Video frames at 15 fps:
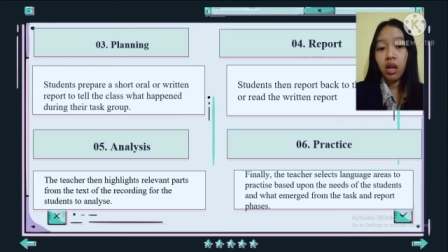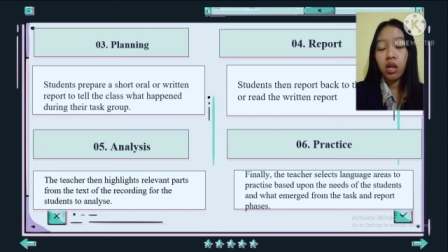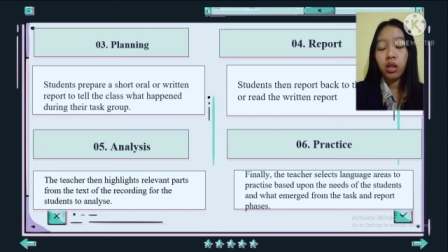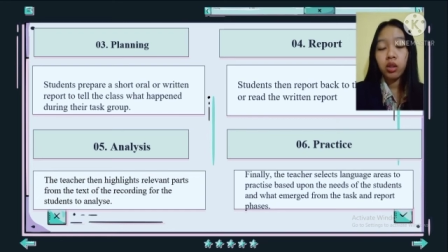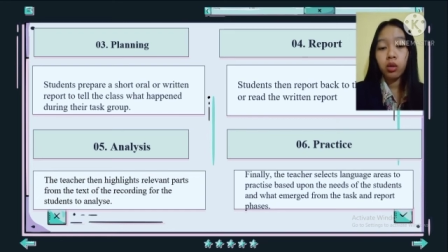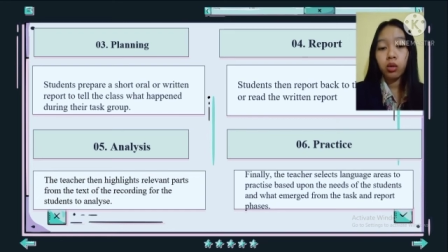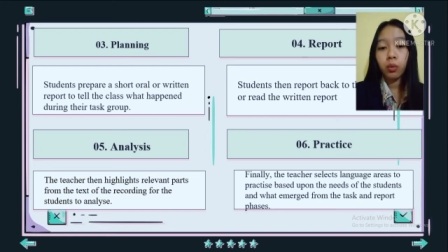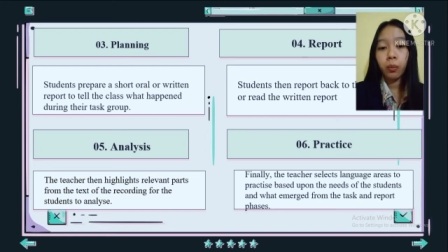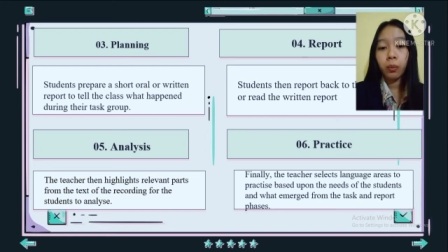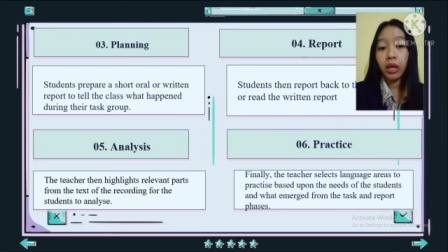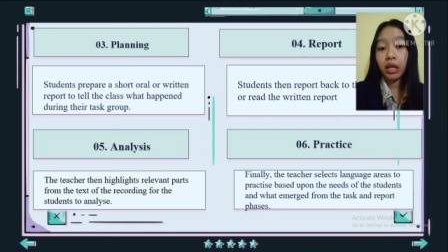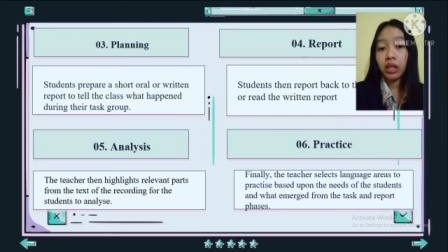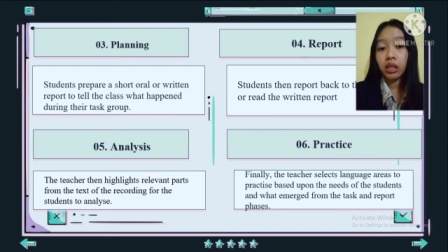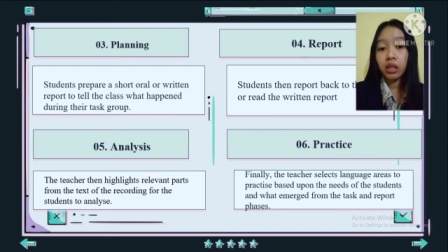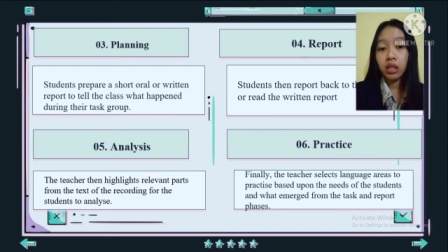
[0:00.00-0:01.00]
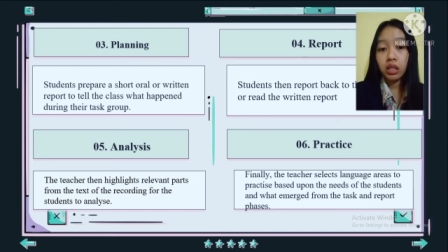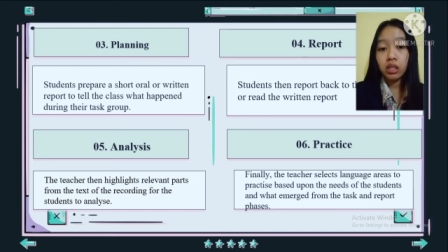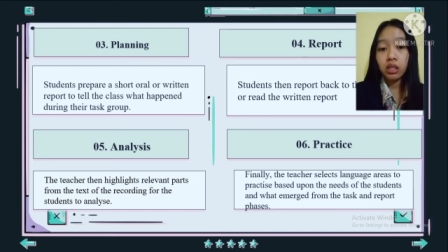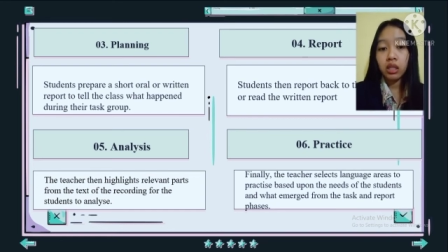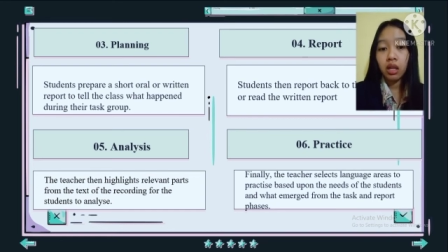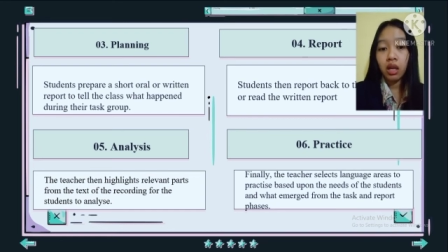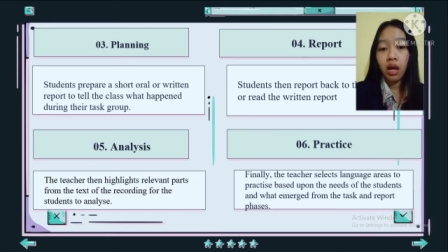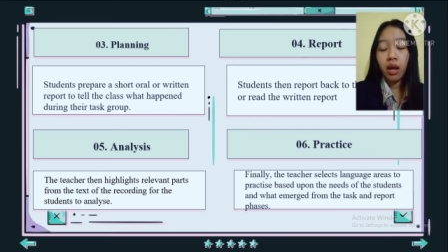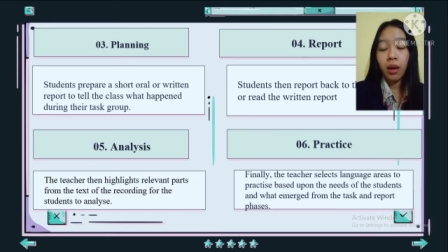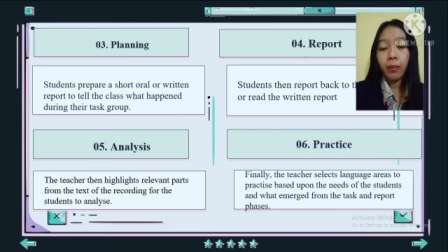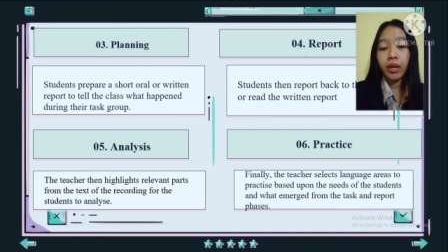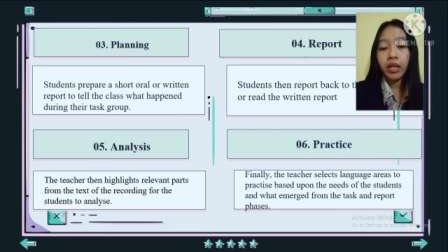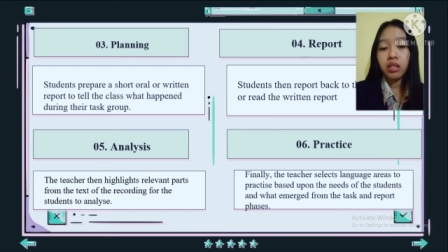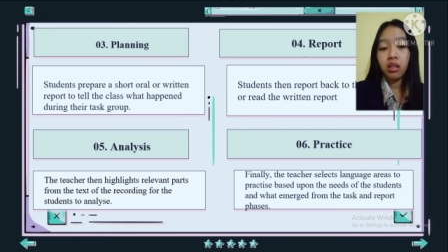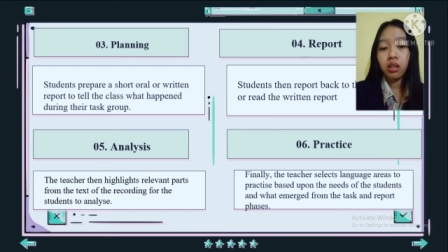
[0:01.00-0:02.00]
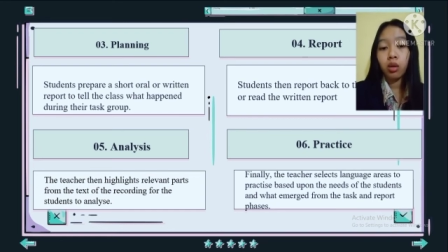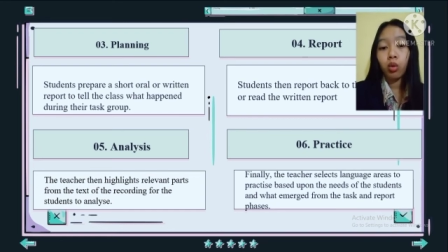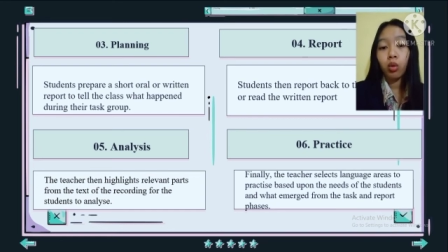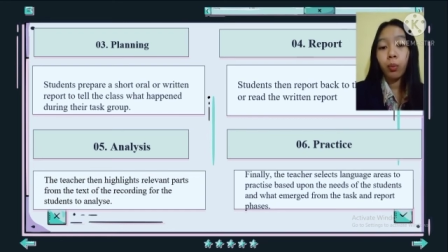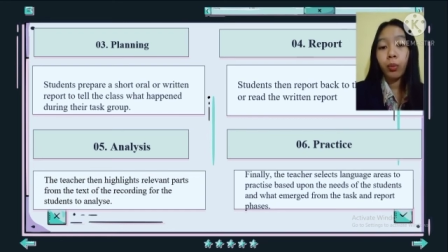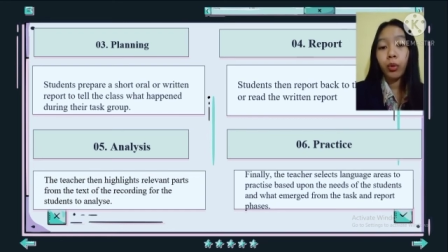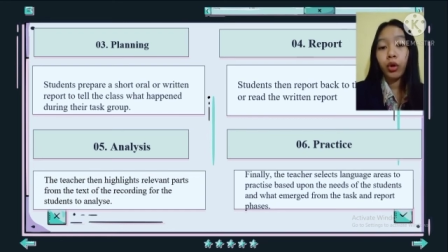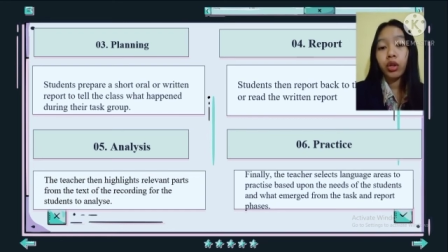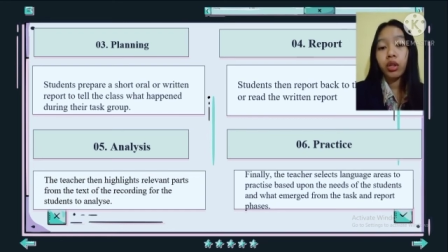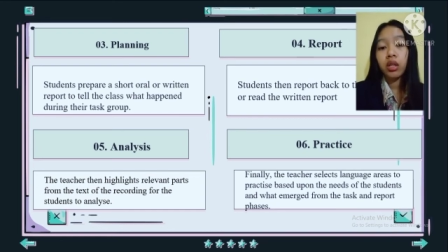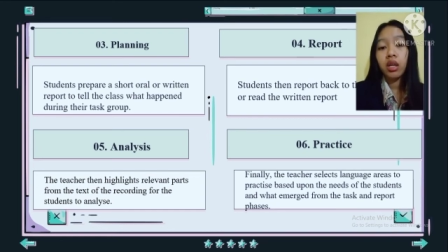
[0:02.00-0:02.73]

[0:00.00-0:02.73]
to practice based upon